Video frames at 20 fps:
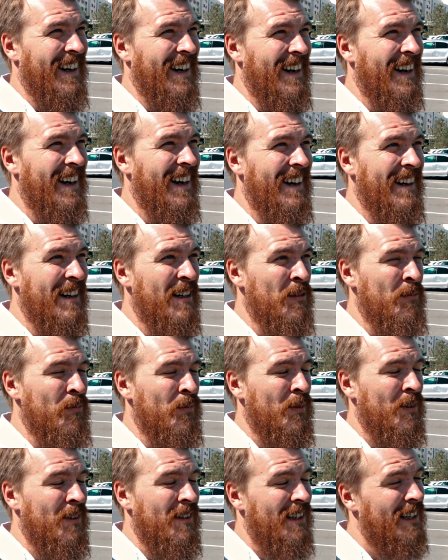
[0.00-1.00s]

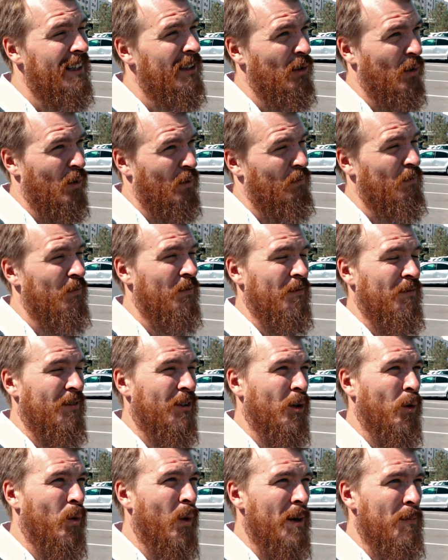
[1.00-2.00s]
It's
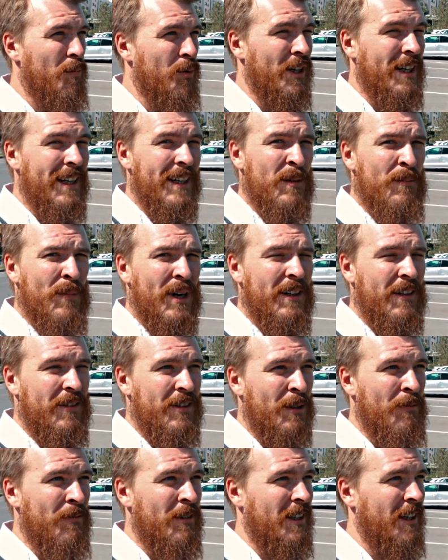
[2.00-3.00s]
quite pretty compared to
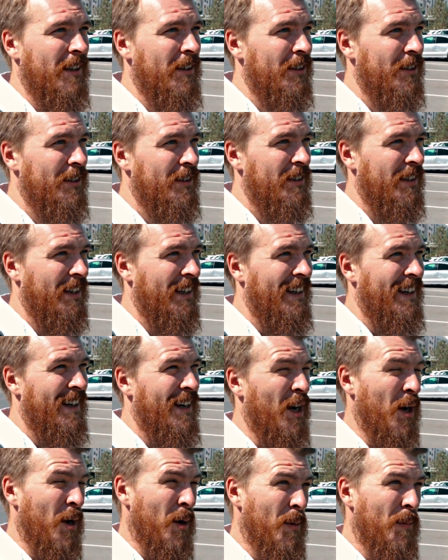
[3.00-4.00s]
some of the others,
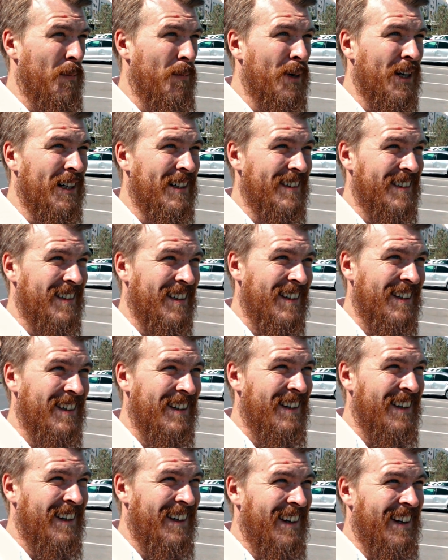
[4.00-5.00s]
but
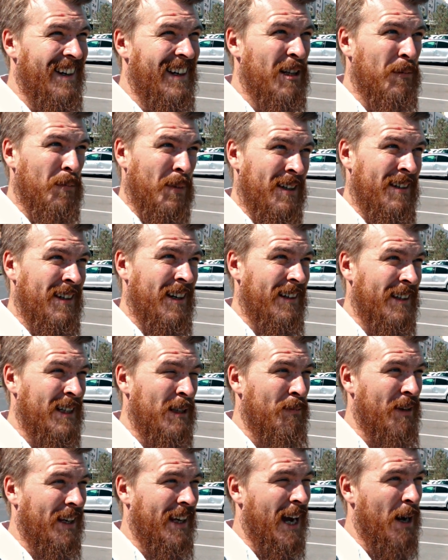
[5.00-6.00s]
it's been
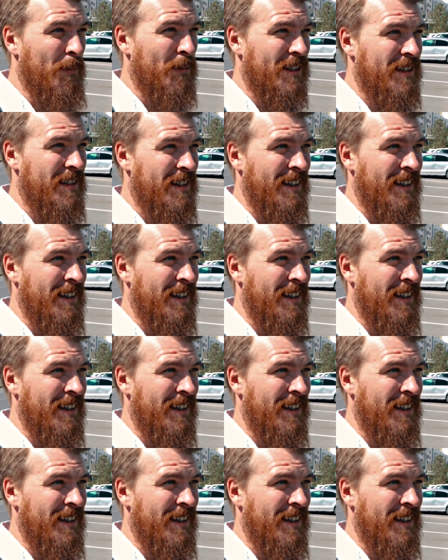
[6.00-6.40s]
nicknamed the Cabbage.